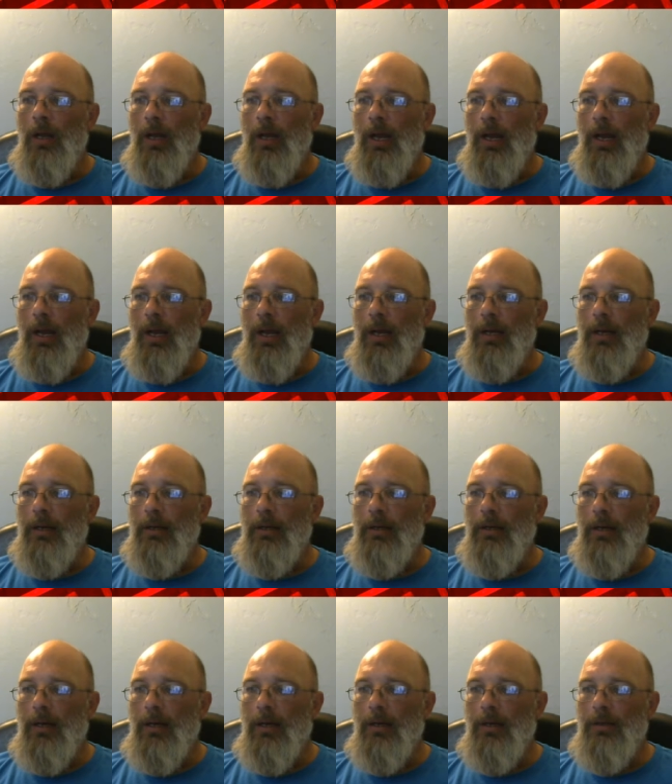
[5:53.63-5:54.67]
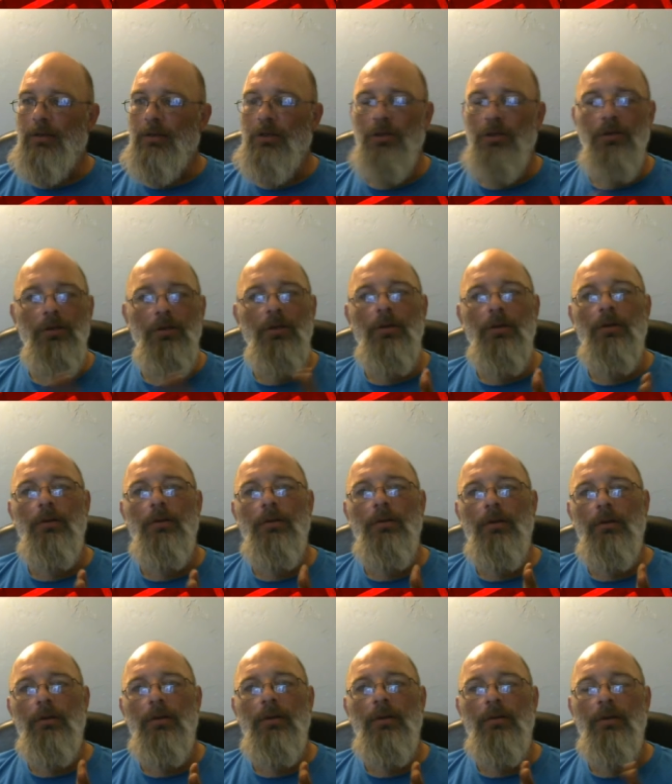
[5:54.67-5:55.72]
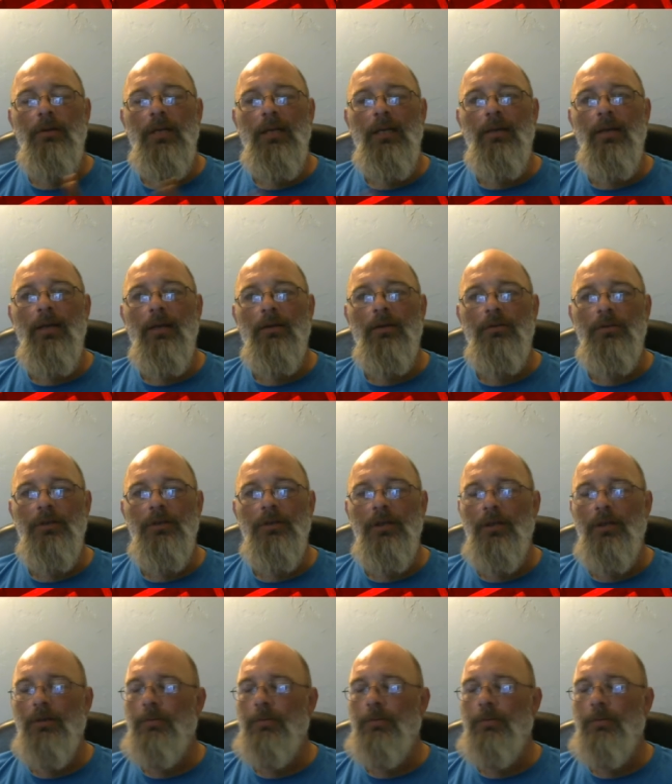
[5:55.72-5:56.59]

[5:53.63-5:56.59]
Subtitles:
and it's just the little details.